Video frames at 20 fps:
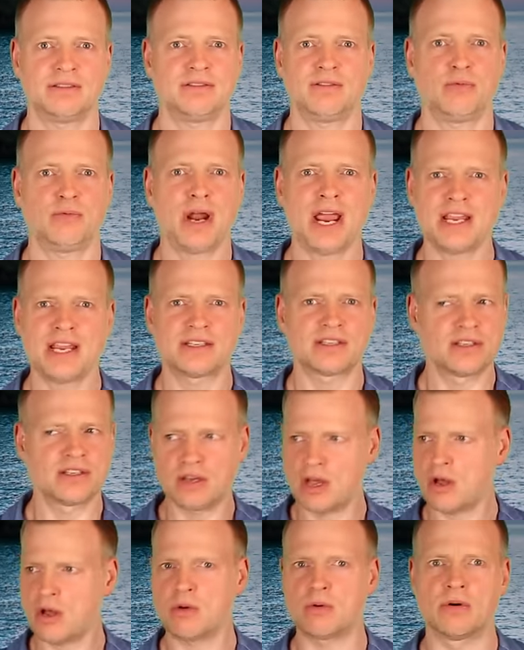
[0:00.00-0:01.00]
right,
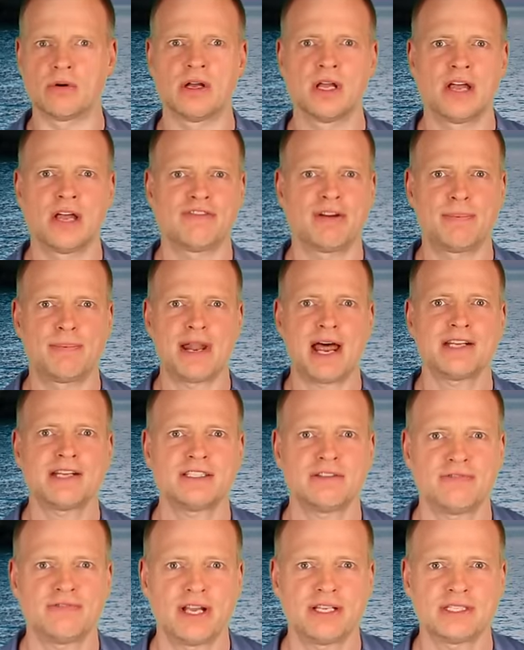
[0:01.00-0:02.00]
no! The Plant
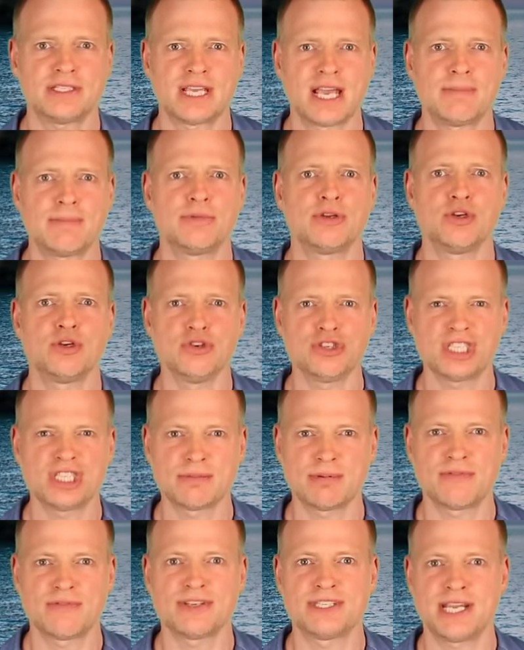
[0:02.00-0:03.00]
Defense Game used to
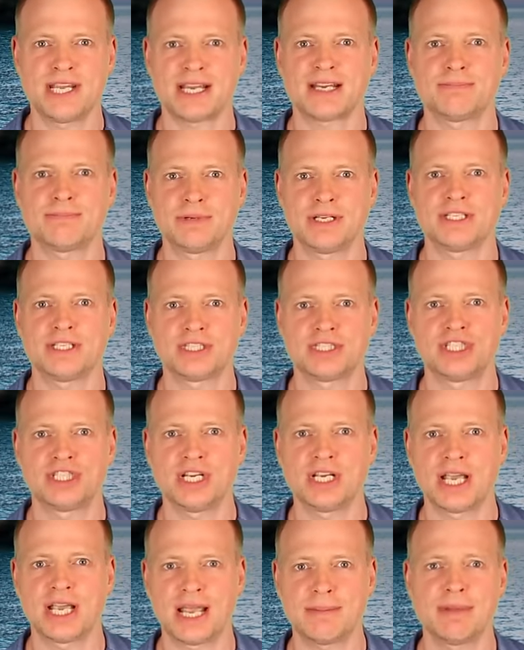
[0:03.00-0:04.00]
be the second P S
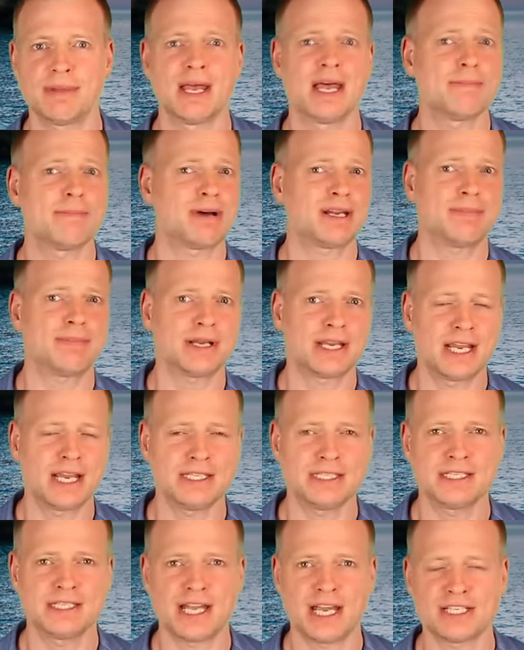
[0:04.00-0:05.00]
G game, but
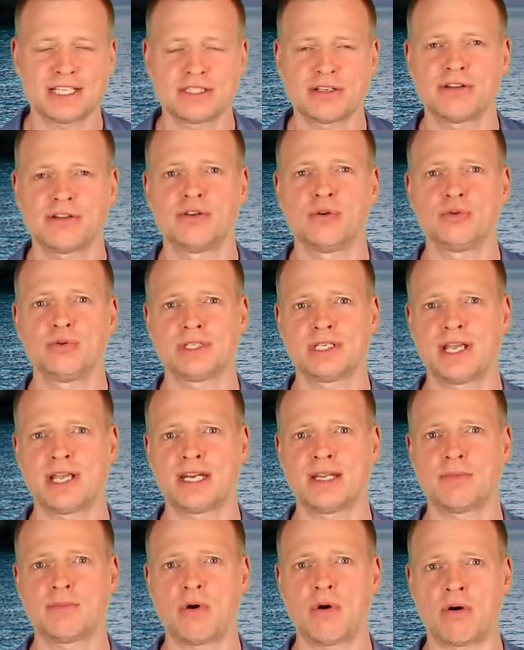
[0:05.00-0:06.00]
McKinsey does not use it
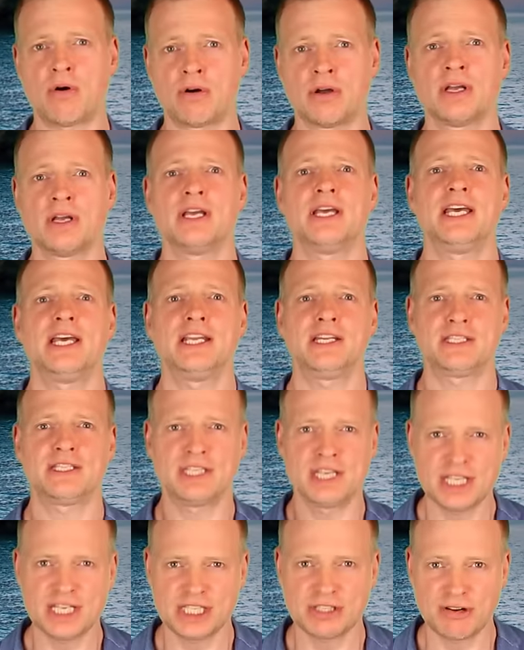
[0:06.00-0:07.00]
anymore. It is
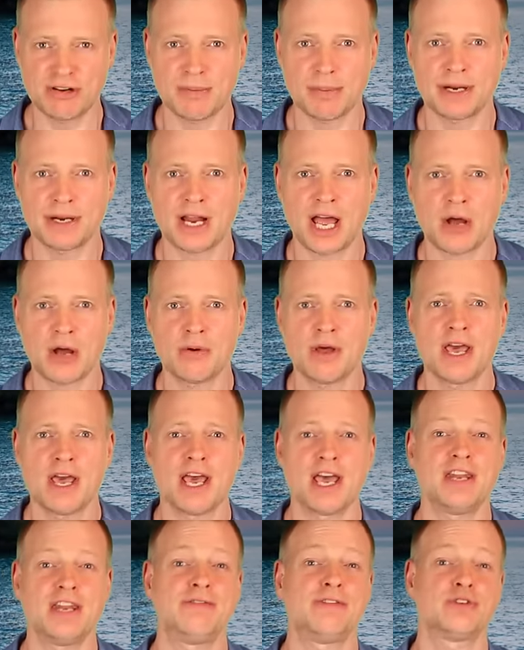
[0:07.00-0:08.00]
history by now,
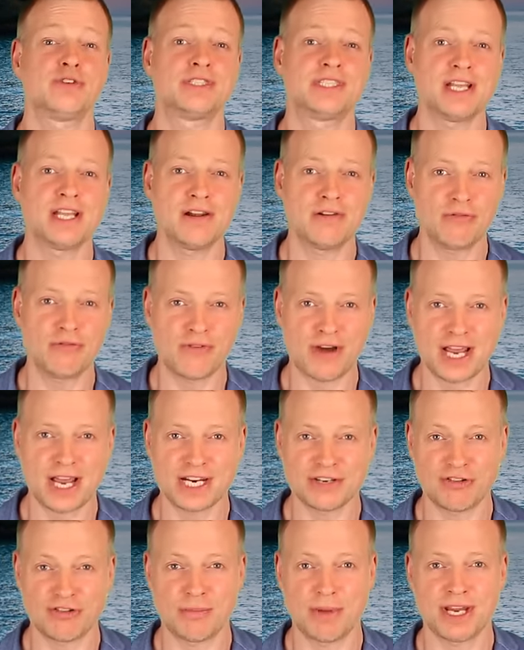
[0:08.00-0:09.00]
and if you still
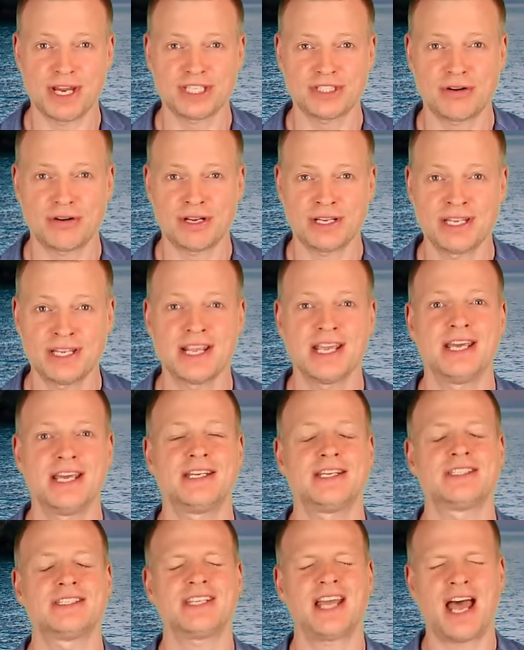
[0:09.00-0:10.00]
find information on it,
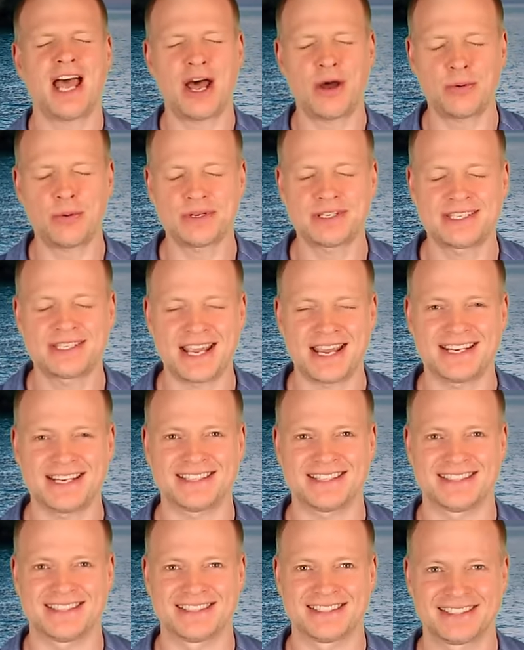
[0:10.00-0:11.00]
it is
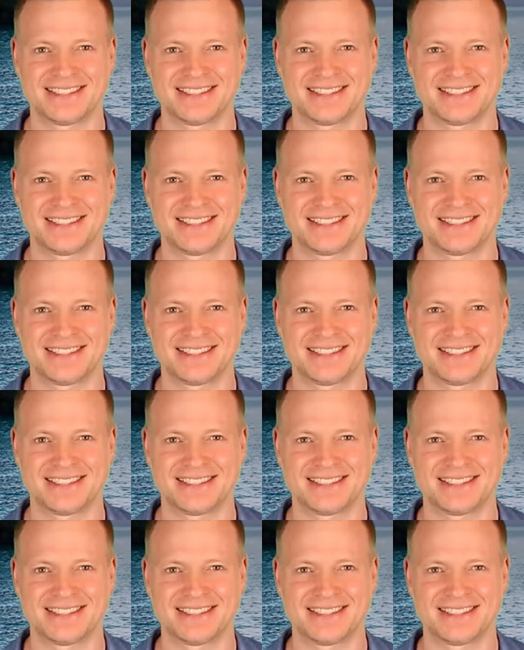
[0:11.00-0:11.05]
outdated.